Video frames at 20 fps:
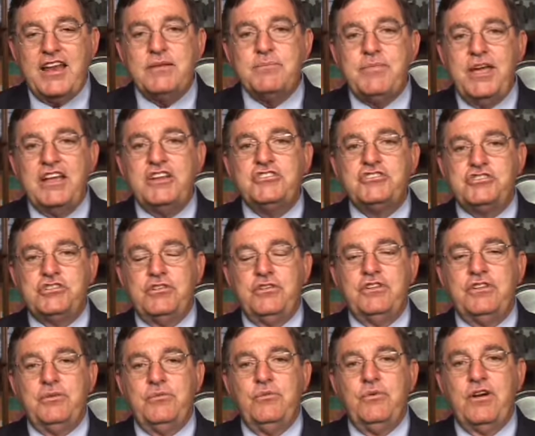to make
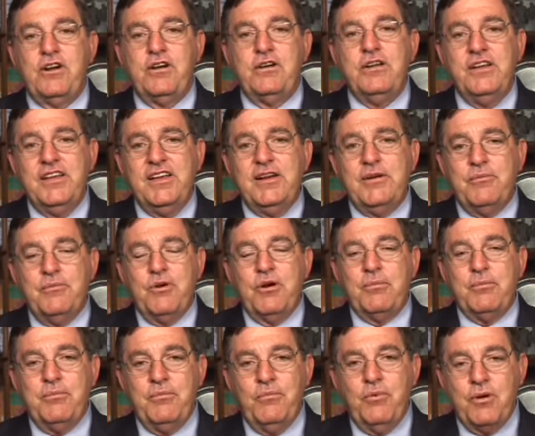sure that we're, we're,
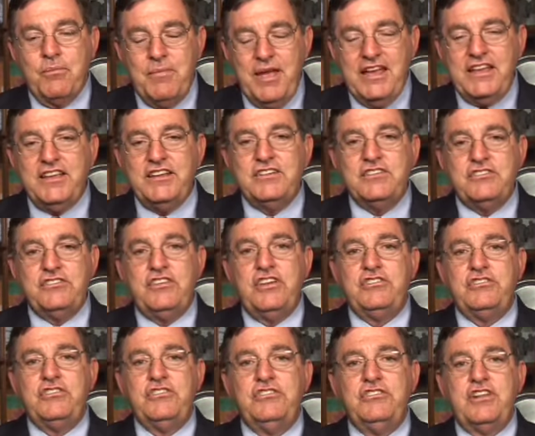we're making
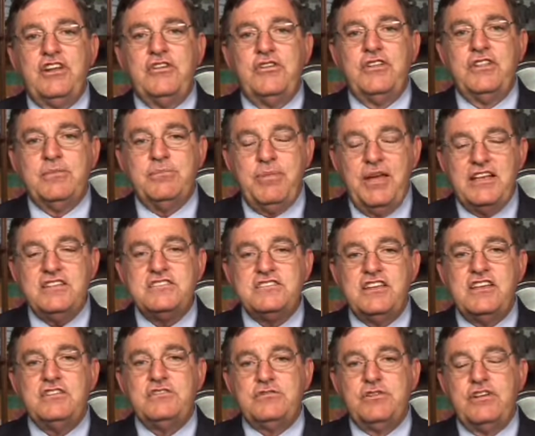decisions that are in the best
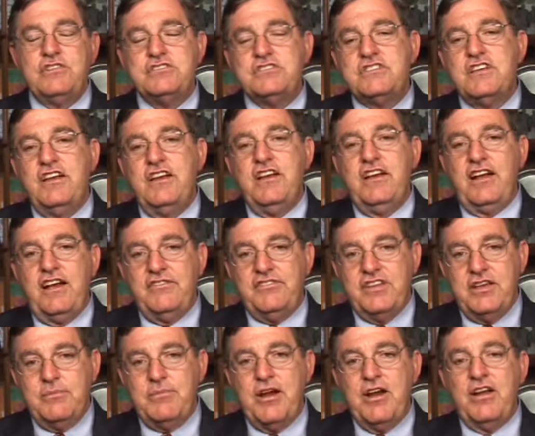interests of
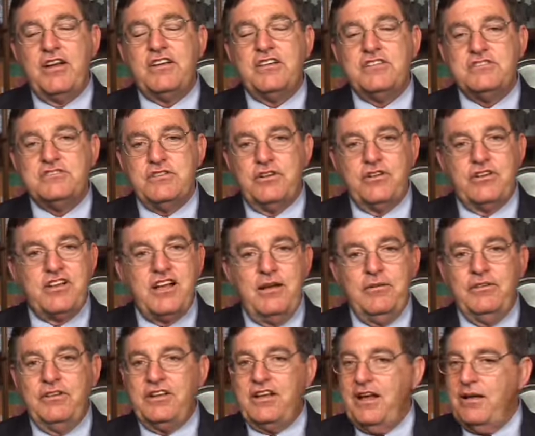the Americans that are
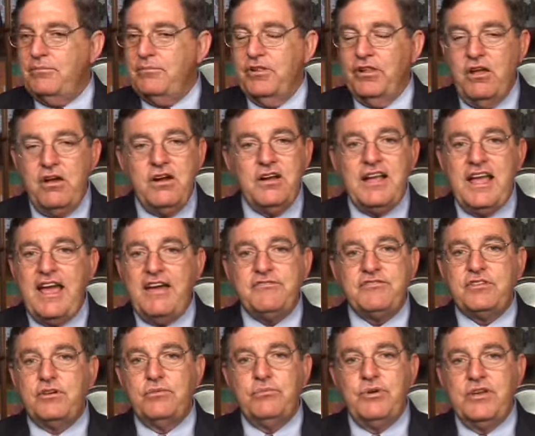going to come long
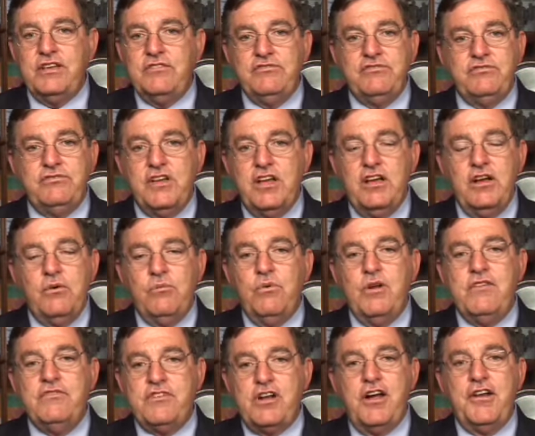after we've,
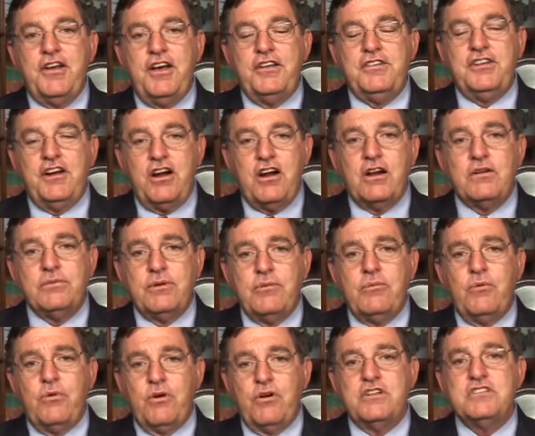we've gone on to our
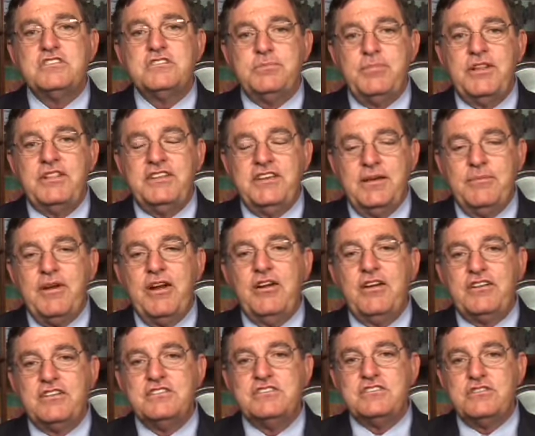rewards, but the
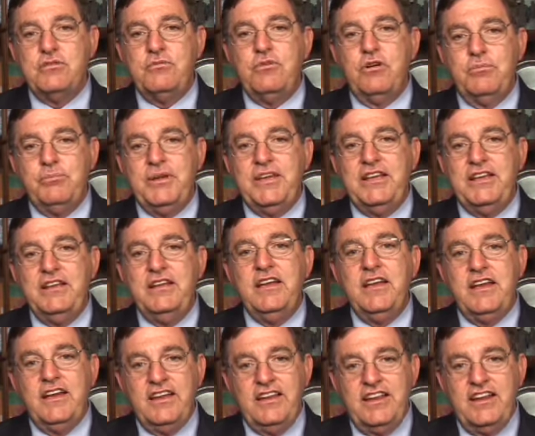Americans who will be
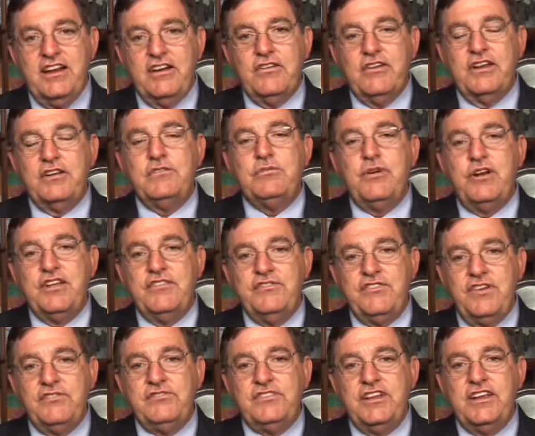here in
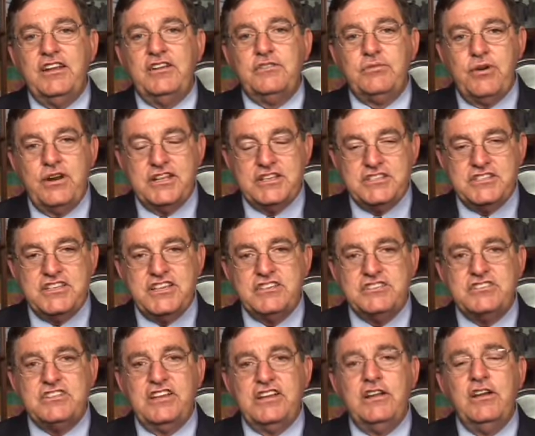2050 and
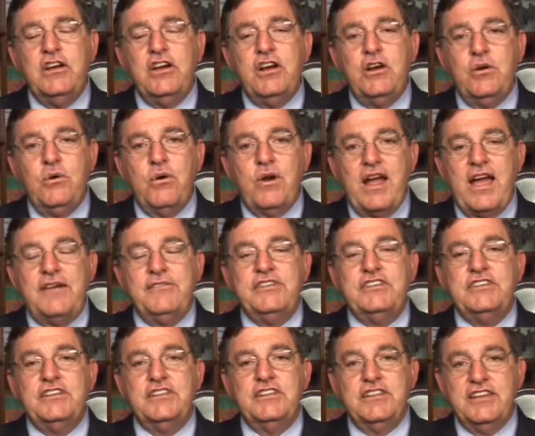2060 who are
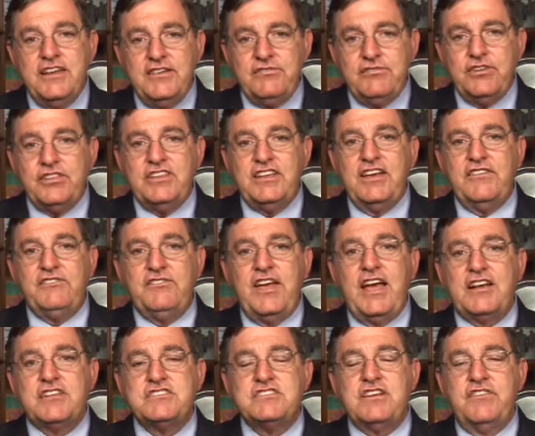having to live with the
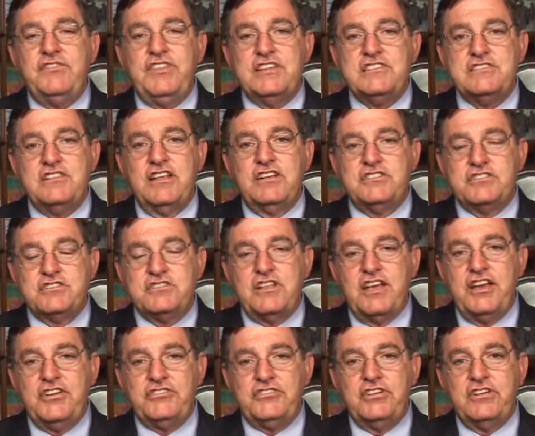effects of this
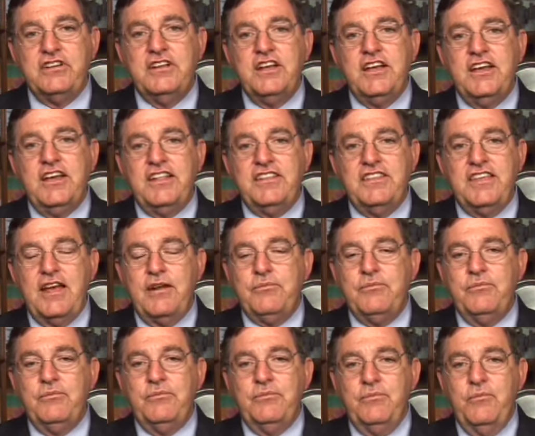legislation that
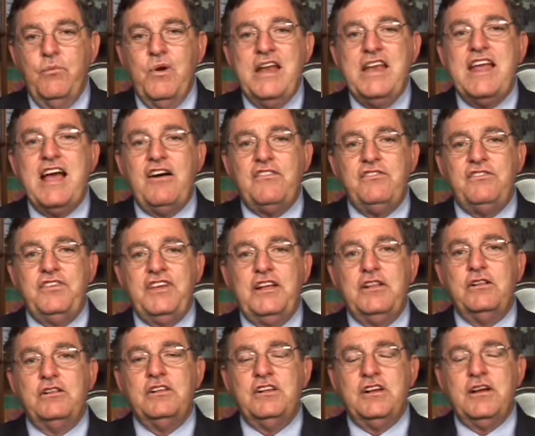we now
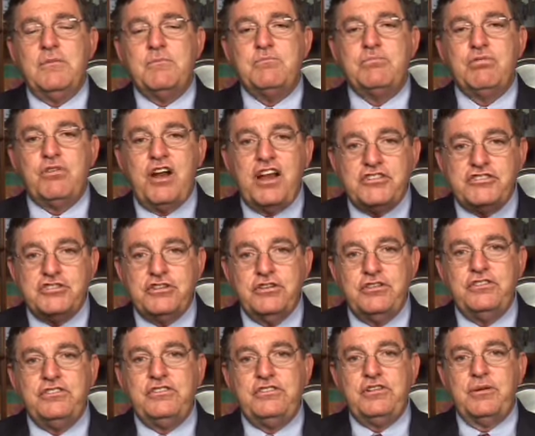feel
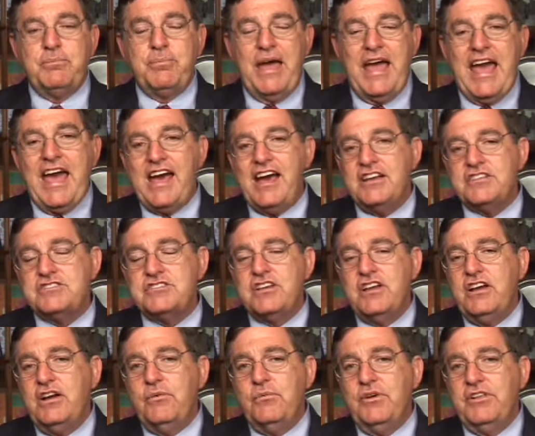pressured to pass
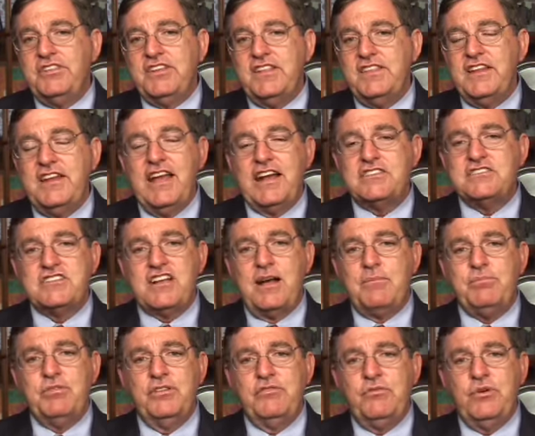within the next
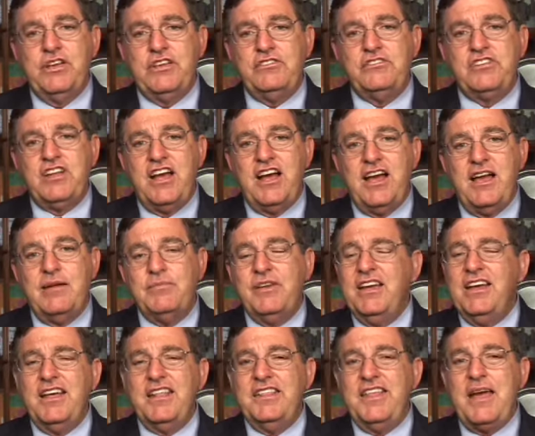couple of weeks' time.
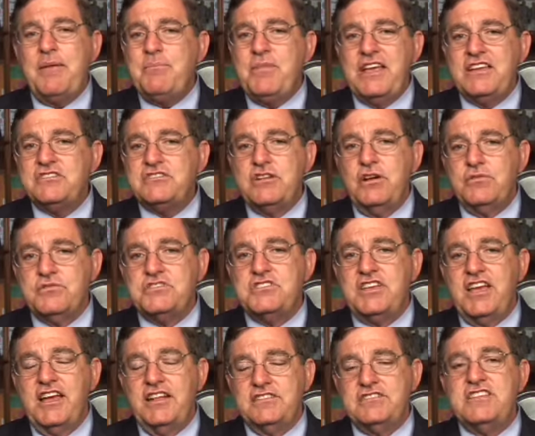That makes no
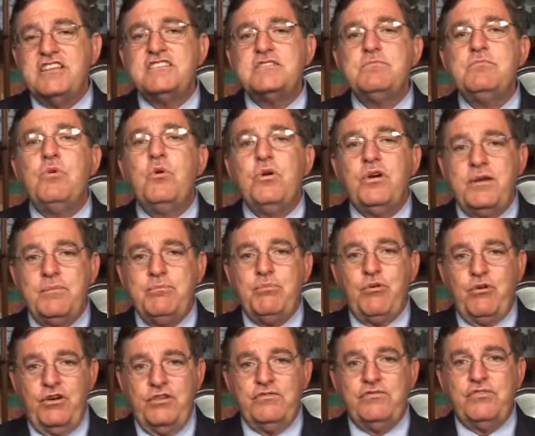sense. It's more
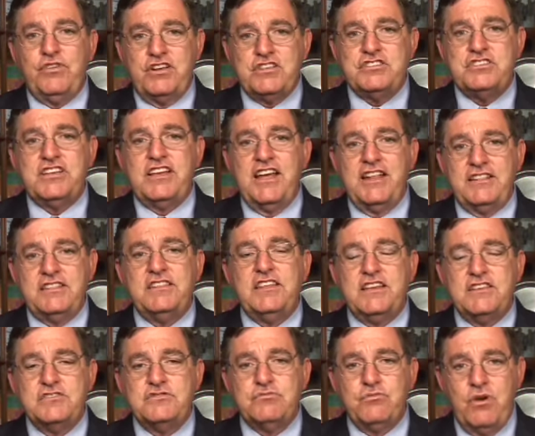important for us to get
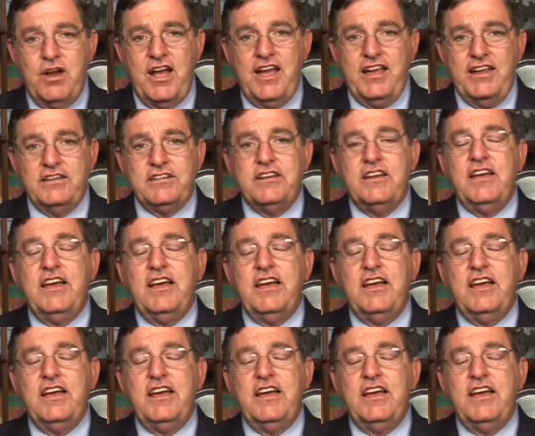this right